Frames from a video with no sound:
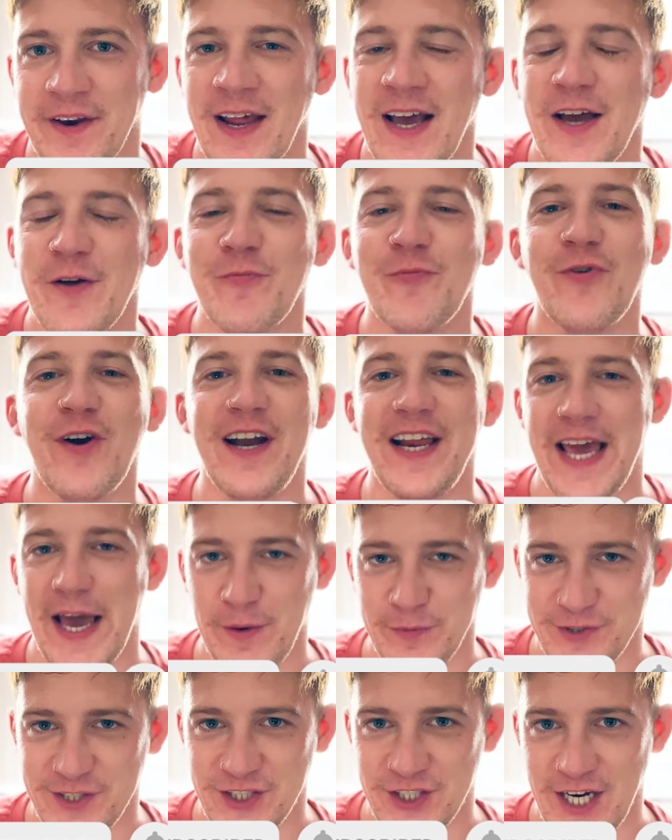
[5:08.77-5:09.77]
It really
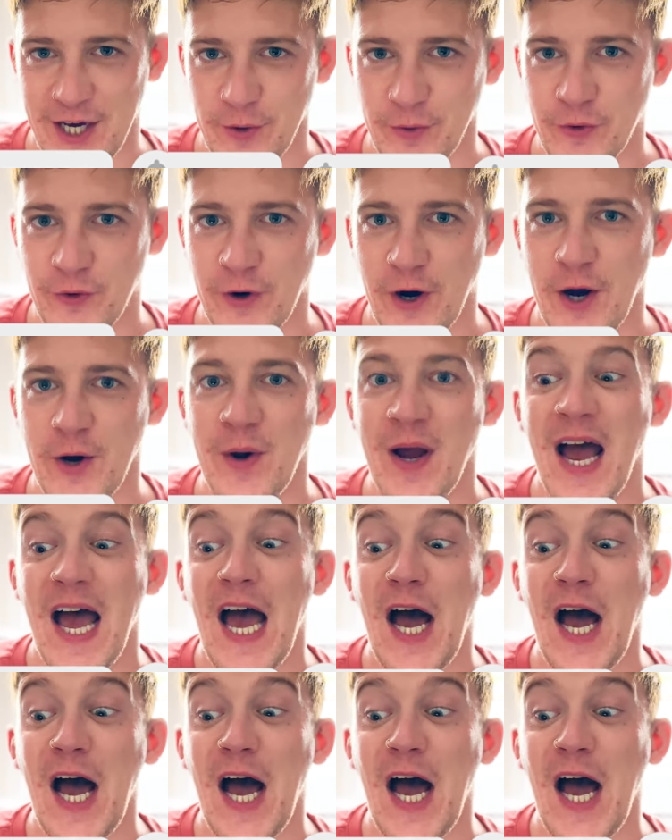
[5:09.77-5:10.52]
helps the channel grow,